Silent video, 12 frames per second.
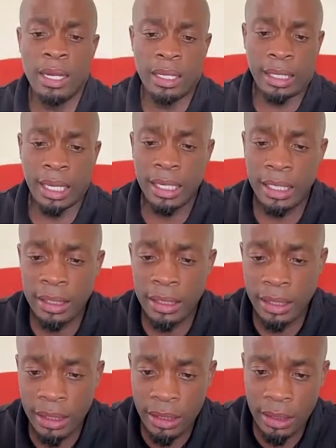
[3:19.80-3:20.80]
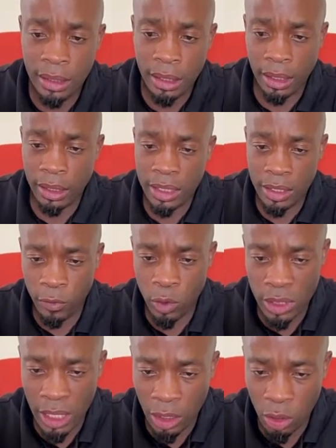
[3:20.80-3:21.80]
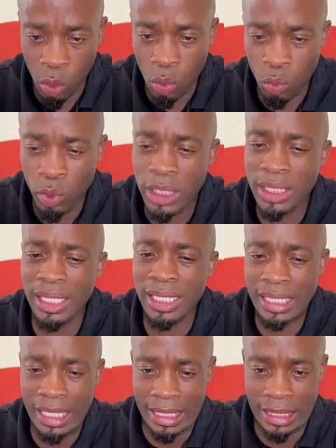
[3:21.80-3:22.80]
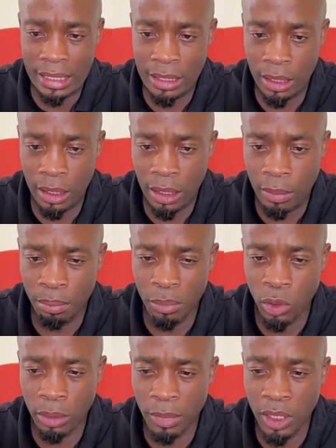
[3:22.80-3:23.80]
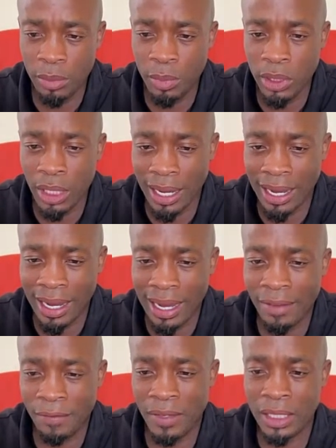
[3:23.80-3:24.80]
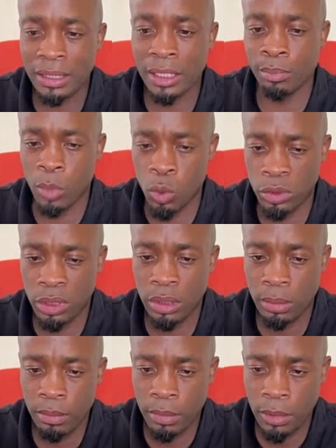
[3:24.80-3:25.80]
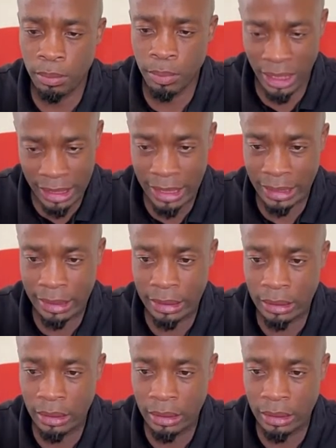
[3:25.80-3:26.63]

Currently, reservoirs are low. Which areas maybe are affected most presently?